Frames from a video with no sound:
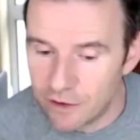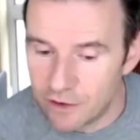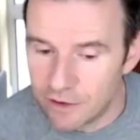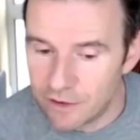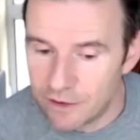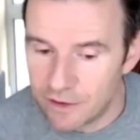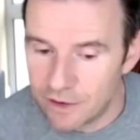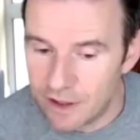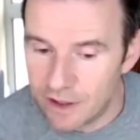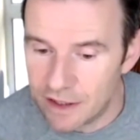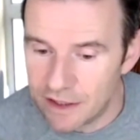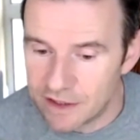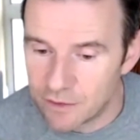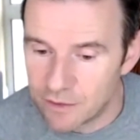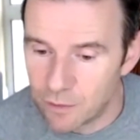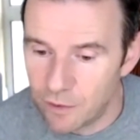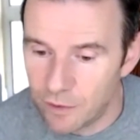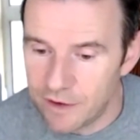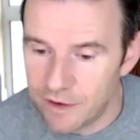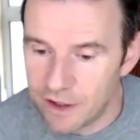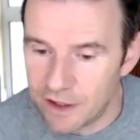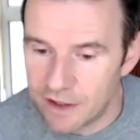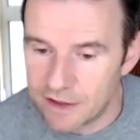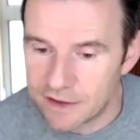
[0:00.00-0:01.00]
Ali, the
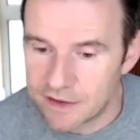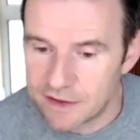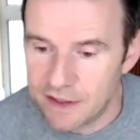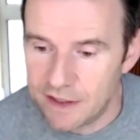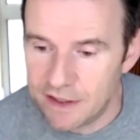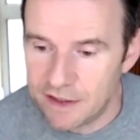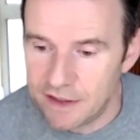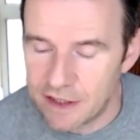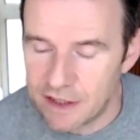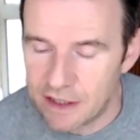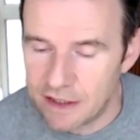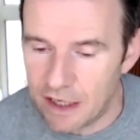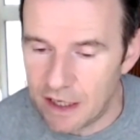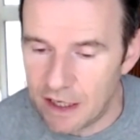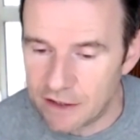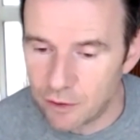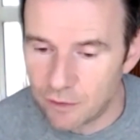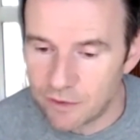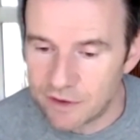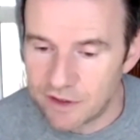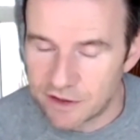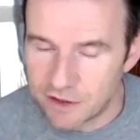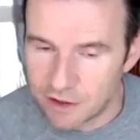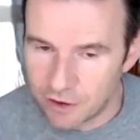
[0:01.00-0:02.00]
one thing I'll say is I
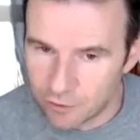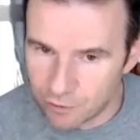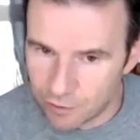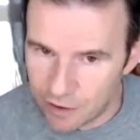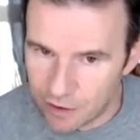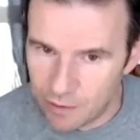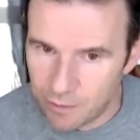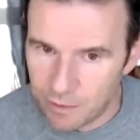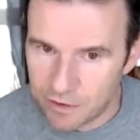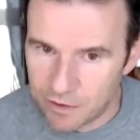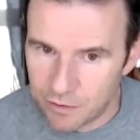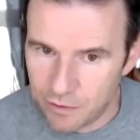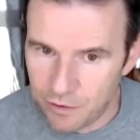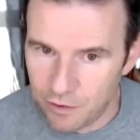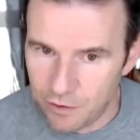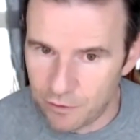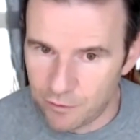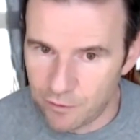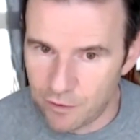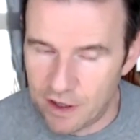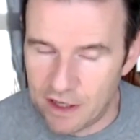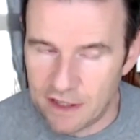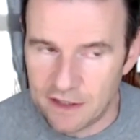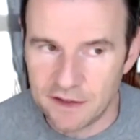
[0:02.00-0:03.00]
don't disagree with your friend,